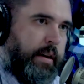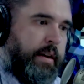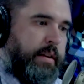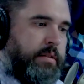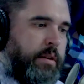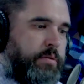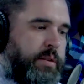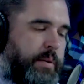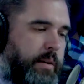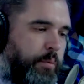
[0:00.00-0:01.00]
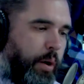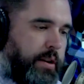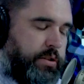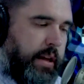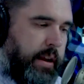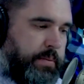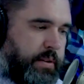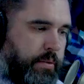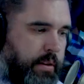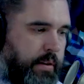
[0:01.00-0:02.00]
And so somebody watched that
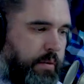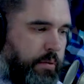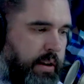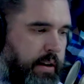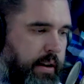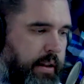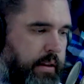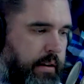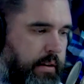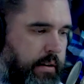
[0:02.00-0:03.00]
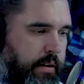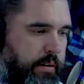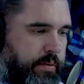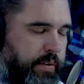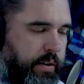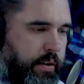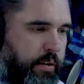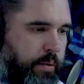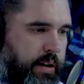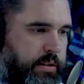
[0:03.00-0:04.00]
episode, then they wrote in, and I think it was a very good
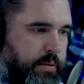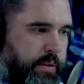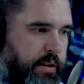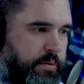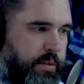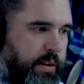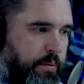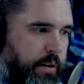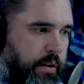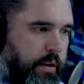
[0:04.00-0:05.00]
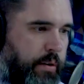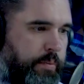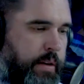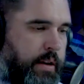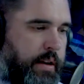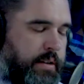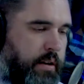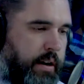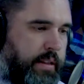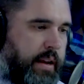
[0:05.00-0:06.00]
question, because what they wanted to know is, all
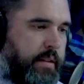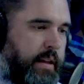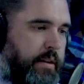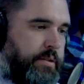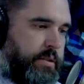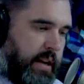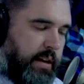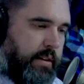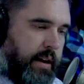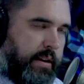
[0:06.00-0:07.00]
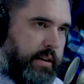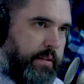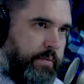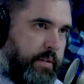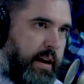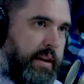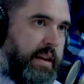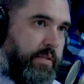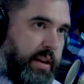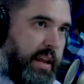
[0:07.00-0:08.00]
right, they understand the idea of not
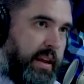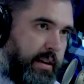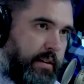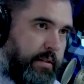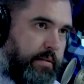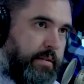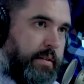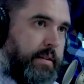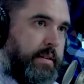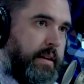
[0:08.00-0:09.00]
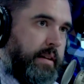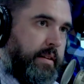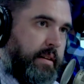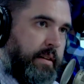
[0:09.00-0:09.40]
giving in, and